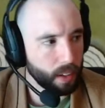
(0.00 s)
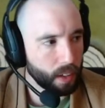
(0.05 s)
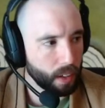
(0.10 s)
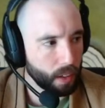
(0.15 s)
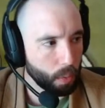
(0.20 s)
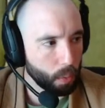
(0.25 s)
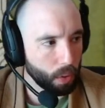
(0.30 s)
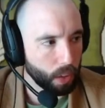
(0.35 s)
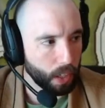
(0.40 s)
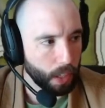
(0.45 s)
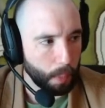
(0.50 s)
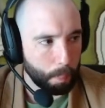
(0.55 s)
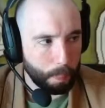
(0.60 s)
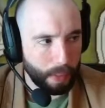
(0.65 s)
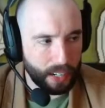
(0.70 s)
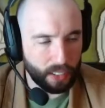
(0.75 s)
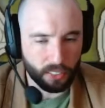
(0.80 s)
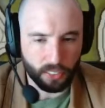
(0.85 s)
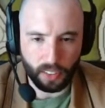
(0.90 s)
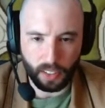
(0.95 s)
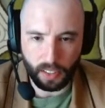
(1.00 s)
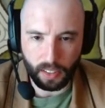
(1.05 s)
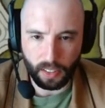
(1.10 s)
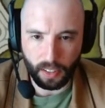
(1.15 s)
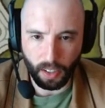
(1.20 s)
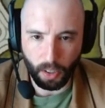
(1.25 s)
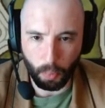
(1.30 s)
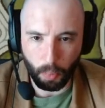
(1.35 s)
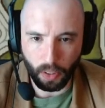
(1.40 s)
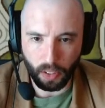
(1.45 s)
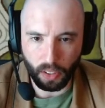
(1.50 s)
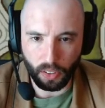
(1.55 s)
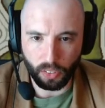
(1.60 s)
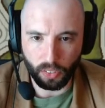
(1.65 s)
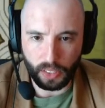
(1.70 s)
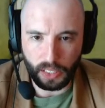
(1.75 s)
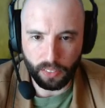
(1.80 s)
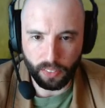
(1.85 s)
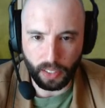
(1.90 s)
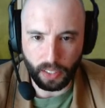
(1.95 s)
we're going to paste it in here, and we're going to
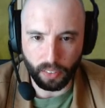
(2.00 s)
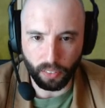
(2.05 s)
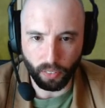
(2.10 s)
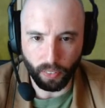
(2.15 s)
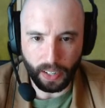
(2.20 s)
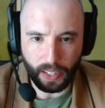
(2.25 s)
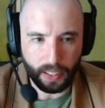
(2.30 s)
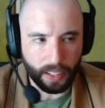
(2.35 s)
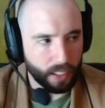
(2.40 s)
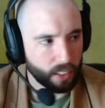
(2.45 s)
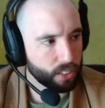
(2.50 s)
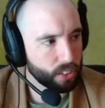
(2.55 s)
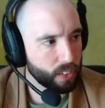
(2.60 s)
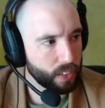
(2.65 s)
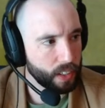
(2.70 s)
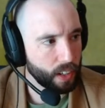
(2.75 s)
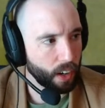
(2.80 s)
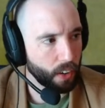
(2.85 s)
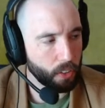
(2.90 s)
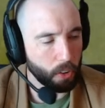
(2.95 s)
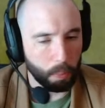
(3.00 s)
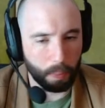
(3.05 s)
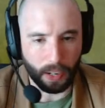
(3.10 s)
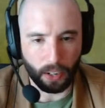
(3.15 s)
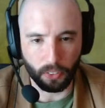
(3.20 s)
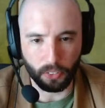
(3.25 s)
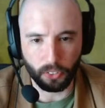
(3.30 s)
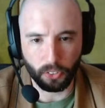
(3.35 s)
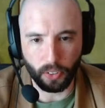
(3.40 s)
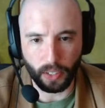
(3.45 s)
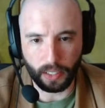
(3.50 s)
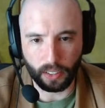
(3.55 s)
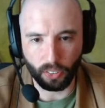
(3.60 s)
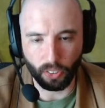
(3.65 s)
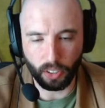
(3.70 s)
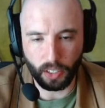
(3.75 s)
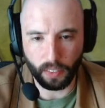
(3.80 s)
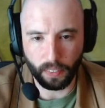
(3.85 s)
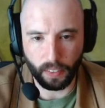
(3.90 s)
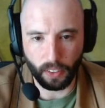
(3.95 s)
leave it right next to the other mountain so I can
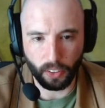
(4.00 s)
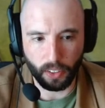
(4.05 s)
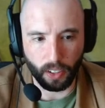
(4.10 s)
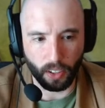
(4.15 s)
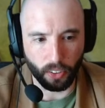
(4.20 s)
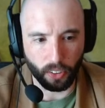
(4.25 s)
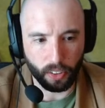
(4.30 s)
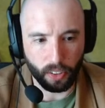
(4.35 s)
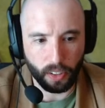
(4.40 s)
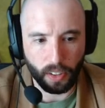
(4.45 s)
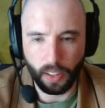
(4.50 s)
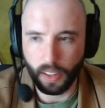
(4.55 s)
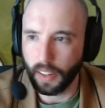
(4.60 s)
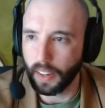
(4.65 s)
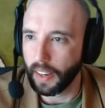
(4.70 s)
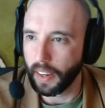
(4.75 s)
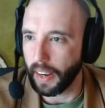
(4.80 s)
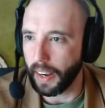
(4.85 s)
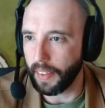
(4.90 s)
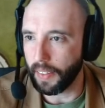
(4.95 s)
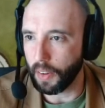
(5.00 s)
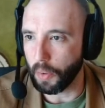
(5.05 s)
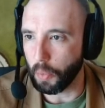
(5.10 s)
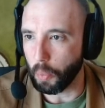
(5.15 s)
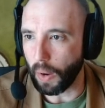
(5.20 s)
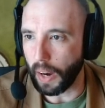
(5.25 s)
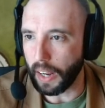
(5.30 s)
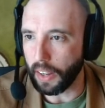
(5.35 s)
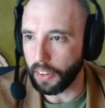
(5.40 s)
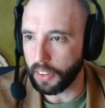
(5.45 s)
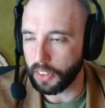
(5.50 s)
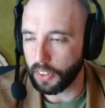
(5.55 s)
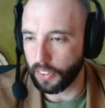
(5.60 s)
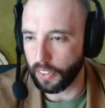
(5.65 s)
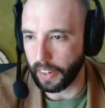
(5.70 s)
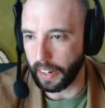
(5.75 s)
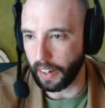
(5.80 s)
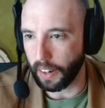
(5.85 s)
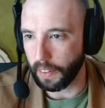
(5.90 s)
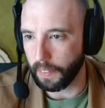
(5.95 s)
look at their color. And then while it's
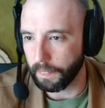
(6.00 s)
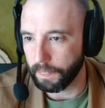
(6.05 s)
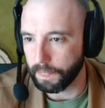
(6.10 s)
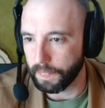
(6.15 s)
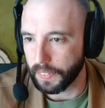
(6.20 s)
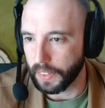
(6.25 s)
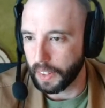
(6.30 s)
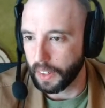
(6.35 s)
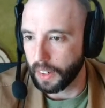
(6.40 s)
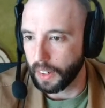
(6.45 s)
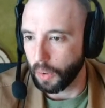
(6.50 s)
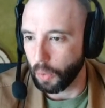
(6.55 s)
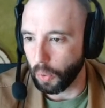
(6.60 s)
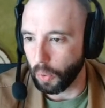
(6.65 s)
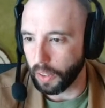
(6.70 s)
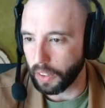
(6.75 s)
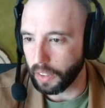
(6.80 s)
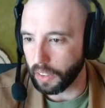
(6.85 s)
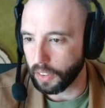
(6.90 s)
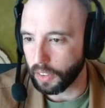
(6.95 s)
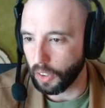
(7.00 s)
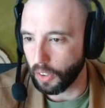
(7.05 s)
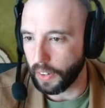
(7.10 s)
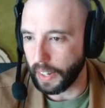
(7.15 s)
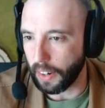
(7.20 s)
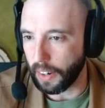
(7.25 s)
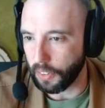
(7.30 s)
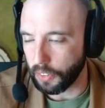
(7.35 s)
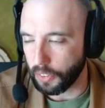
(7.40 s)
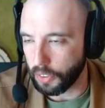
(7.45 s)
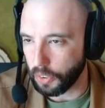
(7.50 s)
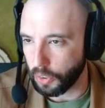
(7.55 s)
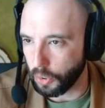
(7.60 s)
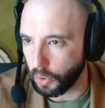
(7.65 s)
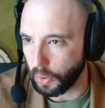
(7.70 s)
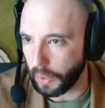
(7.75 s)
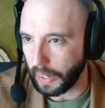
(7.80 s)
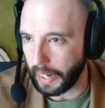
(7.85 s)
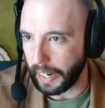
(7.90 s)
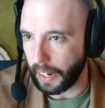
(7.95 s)
there, we're going to go down
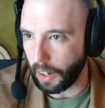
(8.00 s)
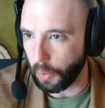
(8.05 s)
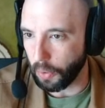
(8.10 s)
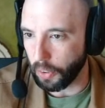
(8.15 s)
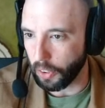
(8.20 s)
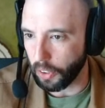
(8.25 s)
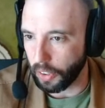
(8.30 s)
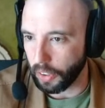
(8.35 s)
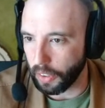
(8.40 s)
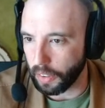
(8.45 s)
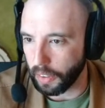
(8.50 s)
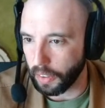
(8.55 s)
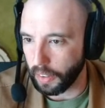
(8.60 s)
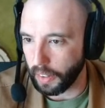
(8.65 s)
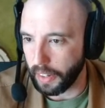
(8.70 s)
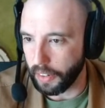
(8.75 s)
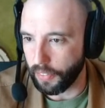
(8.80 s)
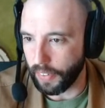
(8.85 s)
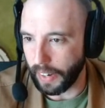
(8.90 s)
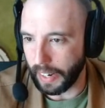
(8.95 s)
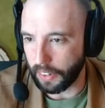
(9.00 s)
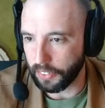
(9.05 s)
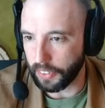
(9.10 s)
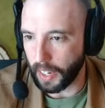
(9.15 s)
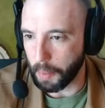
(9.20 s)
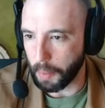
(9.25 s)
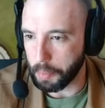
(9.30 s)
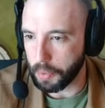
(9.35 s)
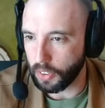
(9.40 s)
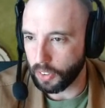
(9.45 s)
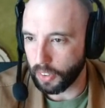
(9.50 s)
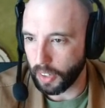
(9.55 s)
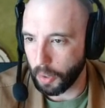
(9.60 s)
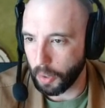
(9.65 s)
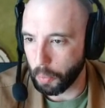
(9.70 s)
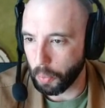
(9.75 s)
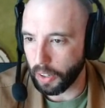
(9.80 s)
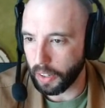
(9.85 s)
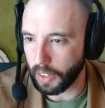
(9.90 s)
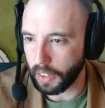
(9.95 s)
to our advanced options,
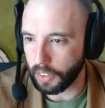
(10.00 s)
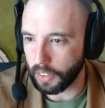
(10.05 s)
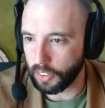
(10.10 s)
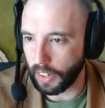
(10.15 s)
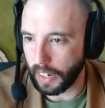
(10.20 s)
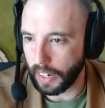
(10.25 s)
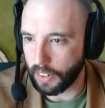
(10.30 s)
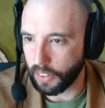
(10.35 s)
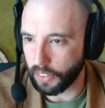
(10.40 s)
and we're going to change the